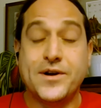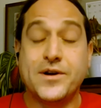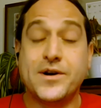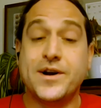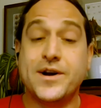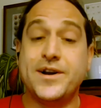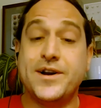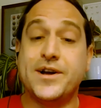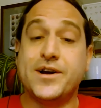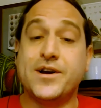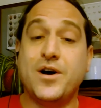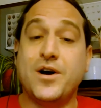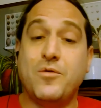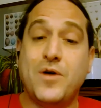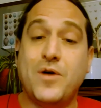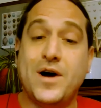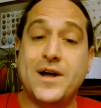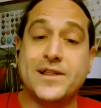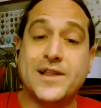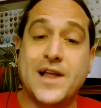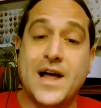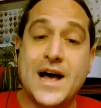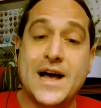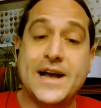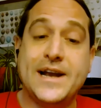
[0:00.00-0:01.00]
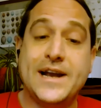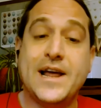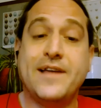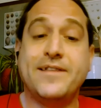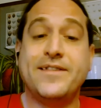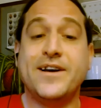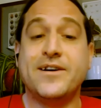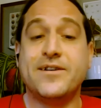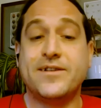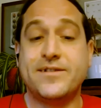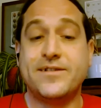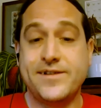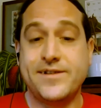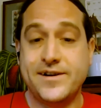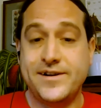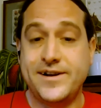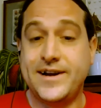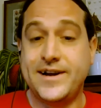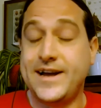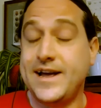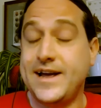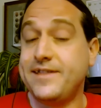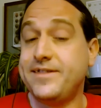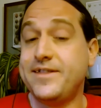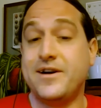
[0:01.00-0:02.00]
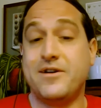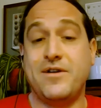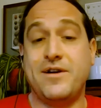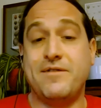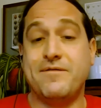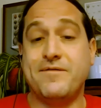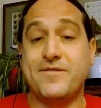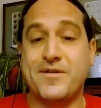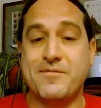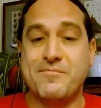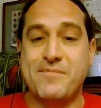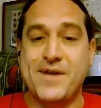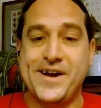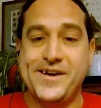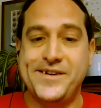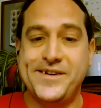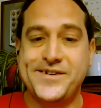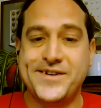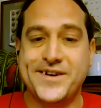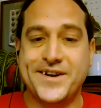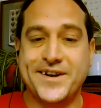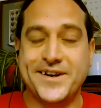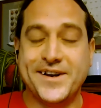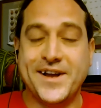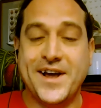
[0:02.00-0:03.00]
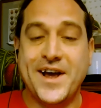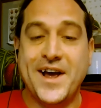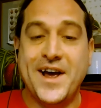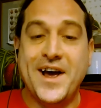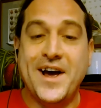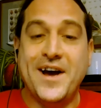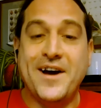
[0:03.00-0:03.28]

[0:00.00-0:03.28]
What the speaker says: They're going to go online and they're going to get their information